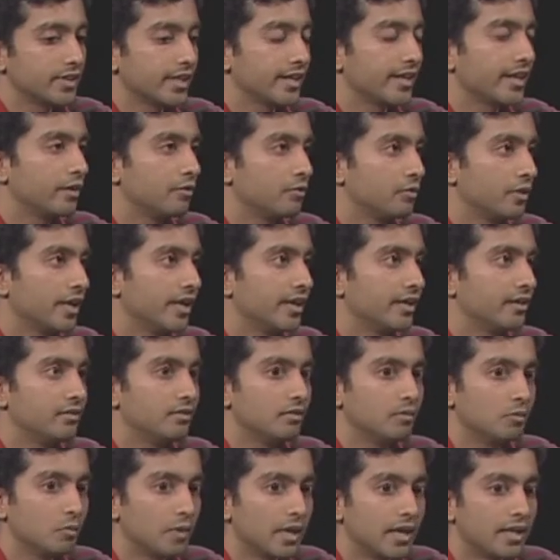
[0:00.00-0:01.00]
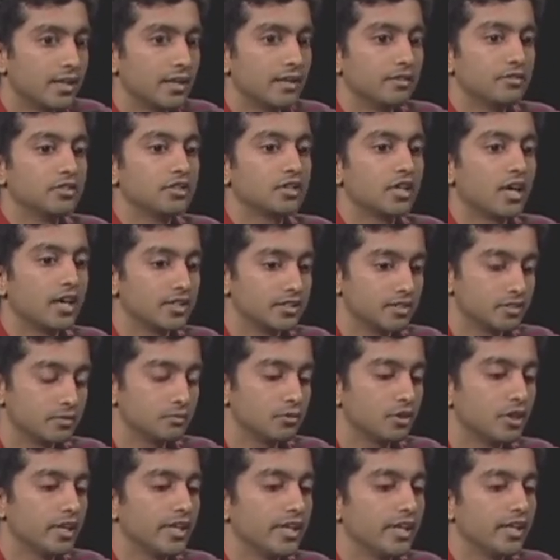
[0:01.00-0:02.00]
that I read while I was
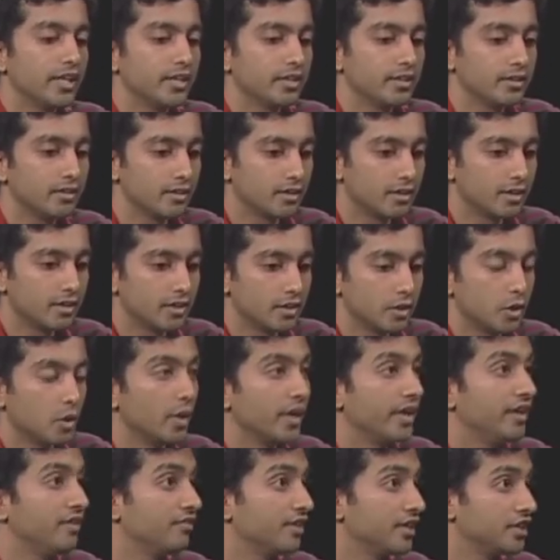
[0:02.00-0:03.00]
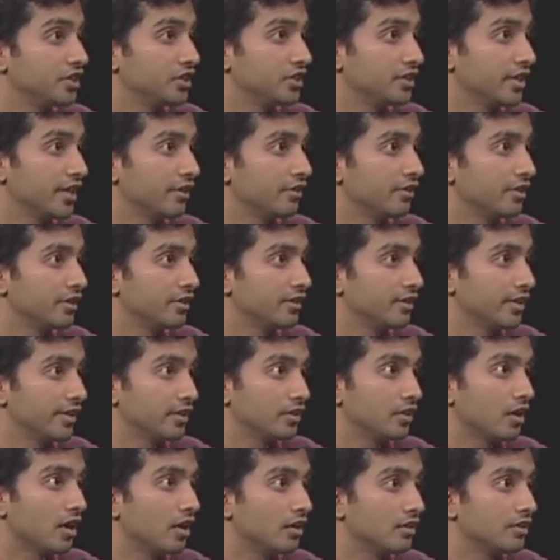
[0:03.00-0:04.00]
contemplating going vegetarian
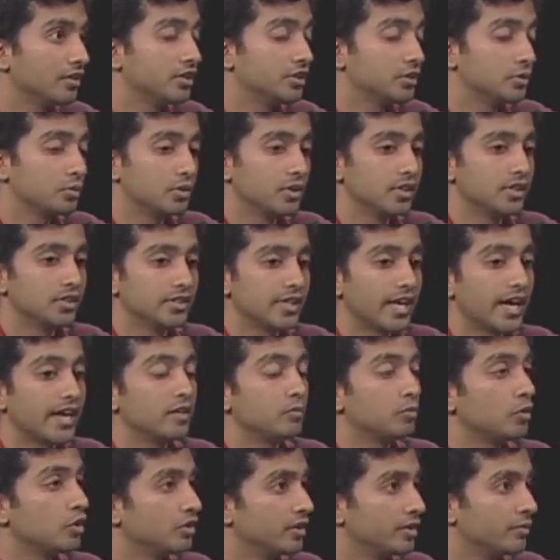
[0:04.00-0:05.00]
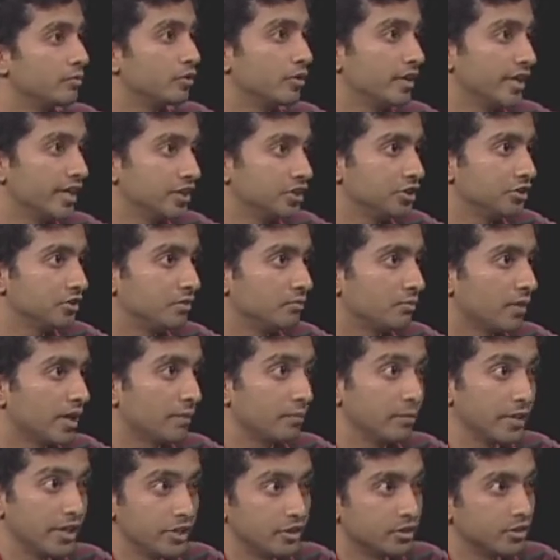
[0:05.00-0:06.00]
in college was Animal Liberation
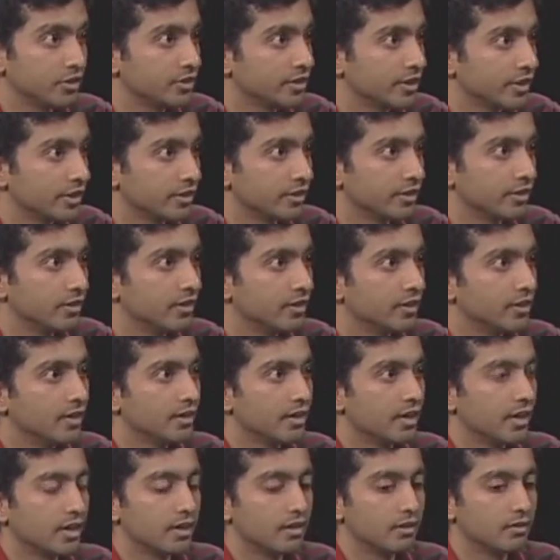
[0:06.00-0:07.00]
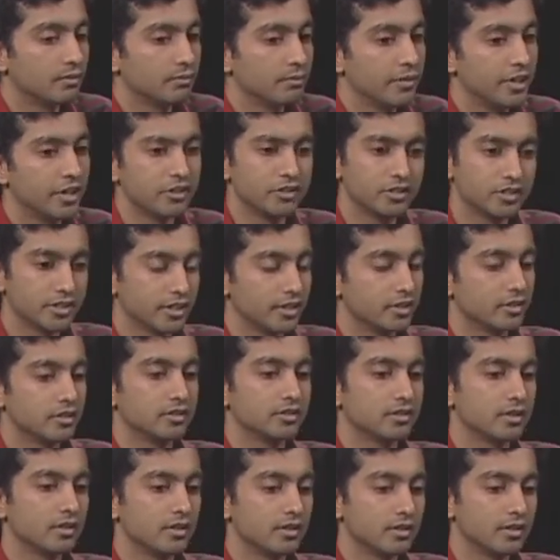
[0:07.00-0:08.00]
by Peter Singer. Peter Singer
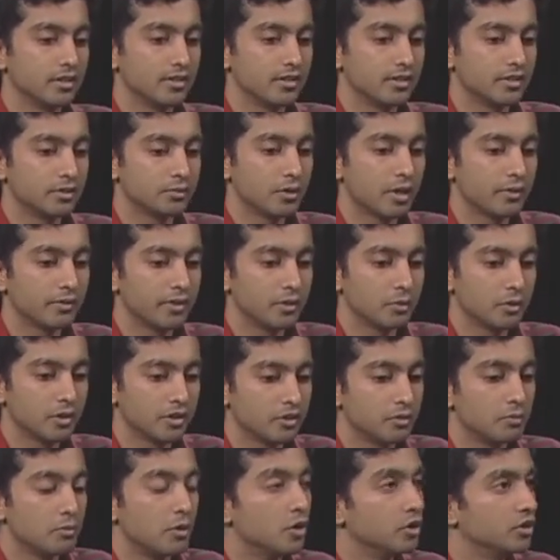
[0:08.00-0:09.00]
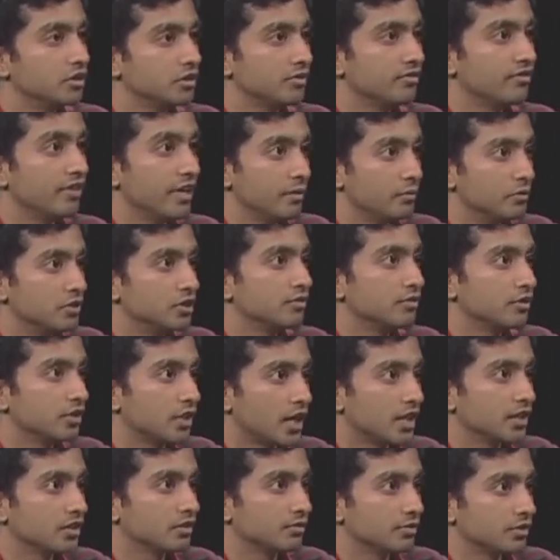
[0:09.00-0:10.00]
is probably one of the most famous
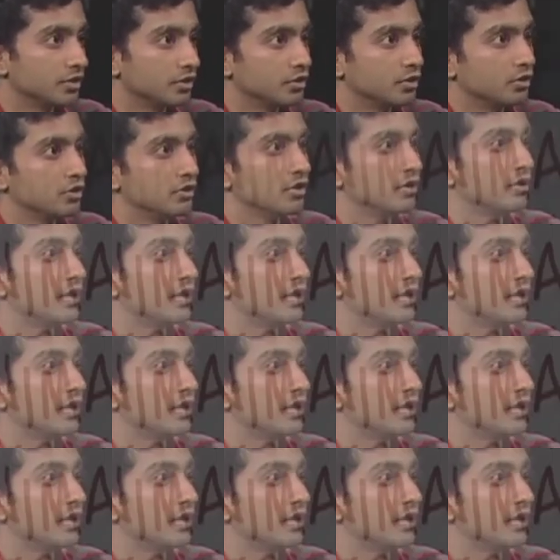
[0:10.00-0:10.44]
philosophers who's